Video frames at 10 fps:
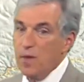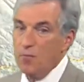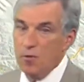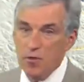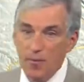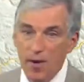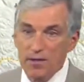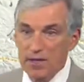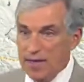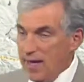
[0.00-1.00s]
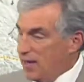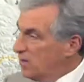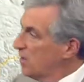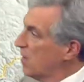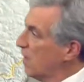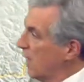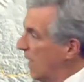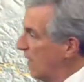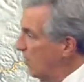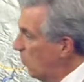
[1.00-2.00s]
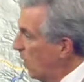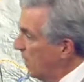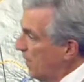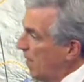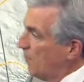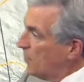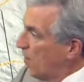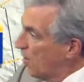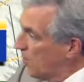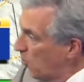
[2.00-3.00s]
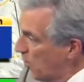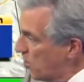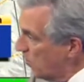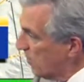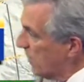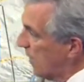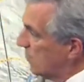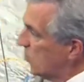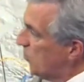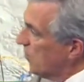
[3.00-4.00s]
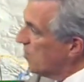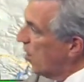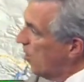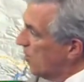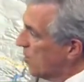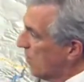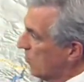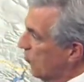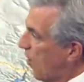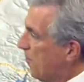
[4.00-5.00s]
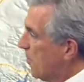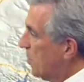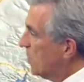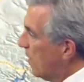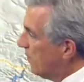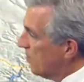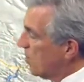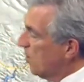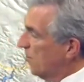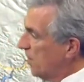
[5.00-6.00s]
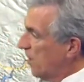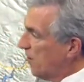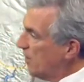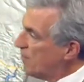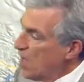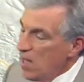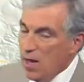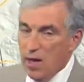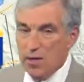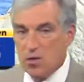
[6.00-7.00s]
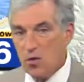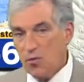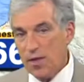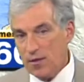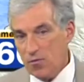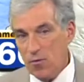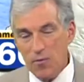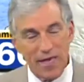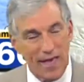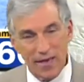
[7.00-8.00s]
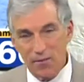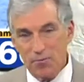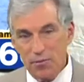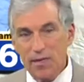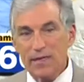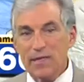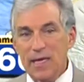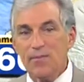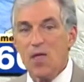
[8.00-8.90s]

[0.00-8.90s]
responding at 81. And with all the moisture, look at that, dew points almost at tropical levels here in Erie. Uh, so that's why we can't completely